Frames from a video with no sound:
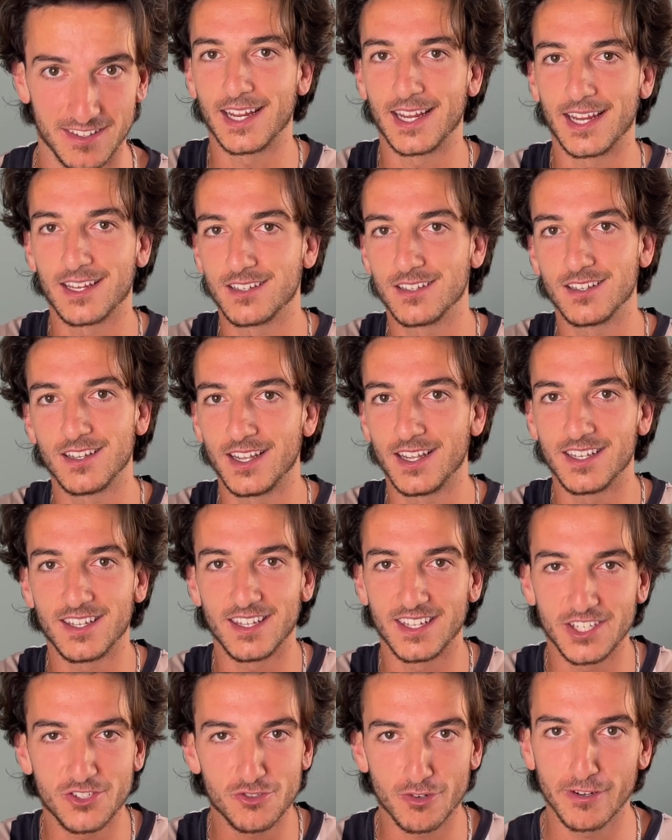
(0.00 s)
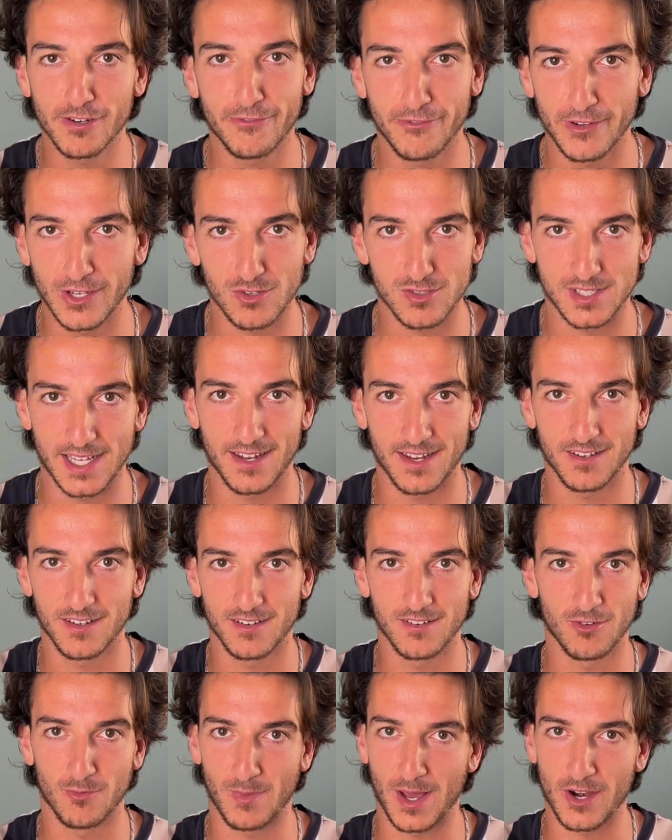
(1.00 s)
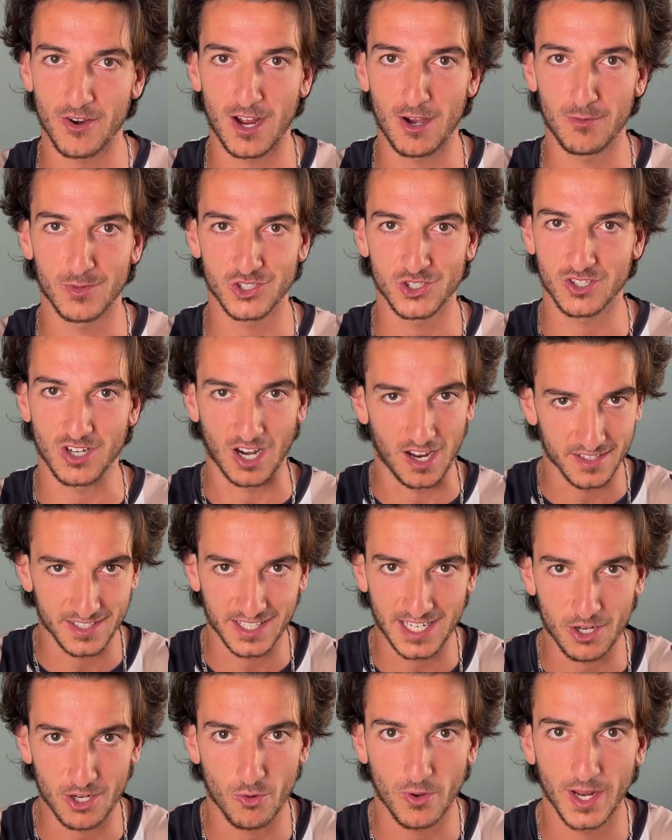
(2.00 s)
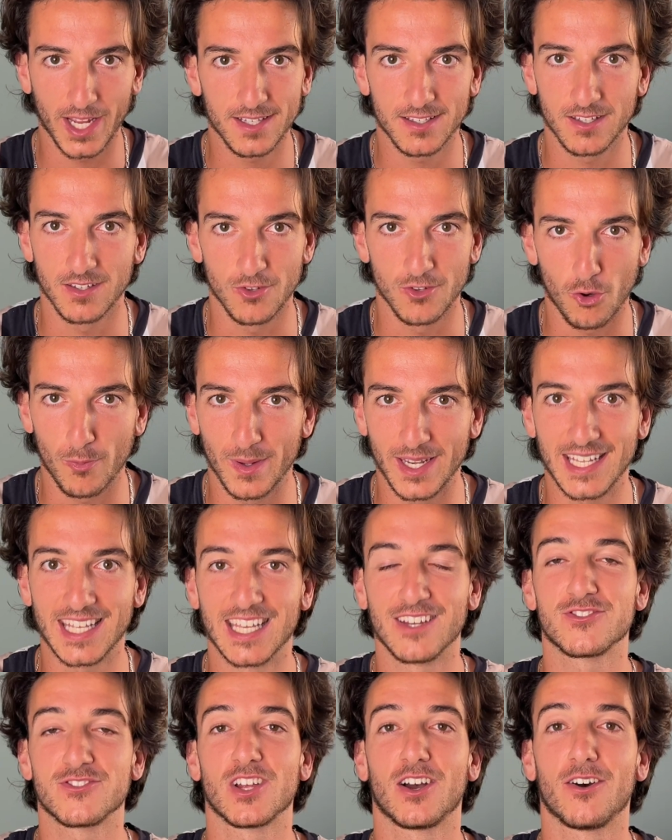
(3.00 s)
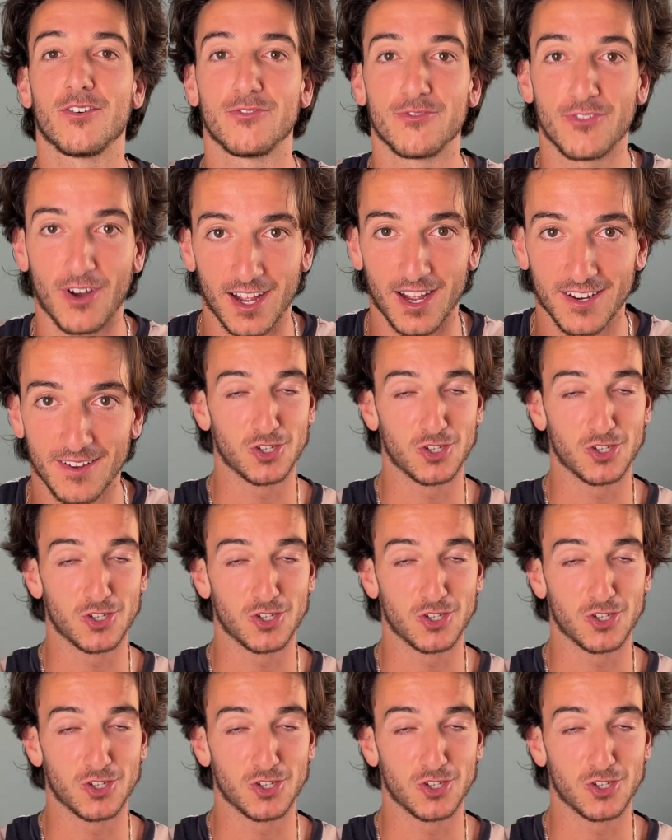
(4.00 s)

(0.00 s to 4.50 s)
Like, it literally feels that no matter how much content I create, nobody gives a fuck.